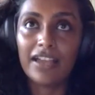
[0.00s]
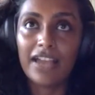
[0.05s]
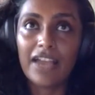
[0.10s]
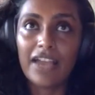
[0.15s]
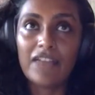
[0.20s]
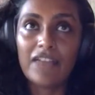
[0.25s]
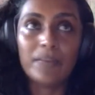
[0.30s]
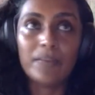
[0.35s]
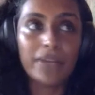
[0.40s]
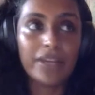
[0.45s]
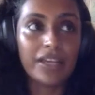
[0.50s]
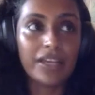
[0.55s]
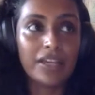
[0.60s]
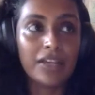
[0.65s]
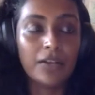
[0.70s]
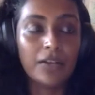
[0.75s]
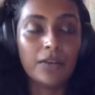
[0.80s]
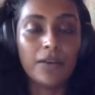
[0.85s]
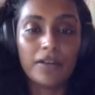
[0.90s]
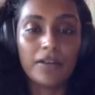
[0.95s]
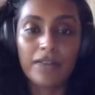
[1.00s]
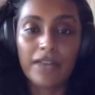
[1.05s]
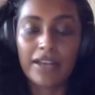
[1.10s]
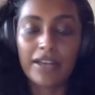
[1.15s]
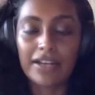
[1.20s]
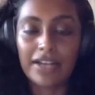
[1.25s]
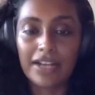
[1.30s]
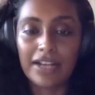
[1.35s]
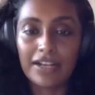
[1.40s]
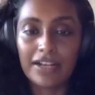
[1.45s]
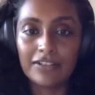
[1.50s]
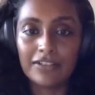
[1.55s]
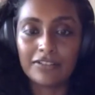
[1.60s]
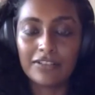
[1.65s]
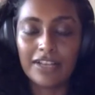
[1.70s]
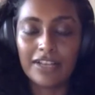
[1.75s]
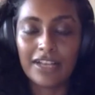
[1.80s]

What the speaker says: everybody go out right now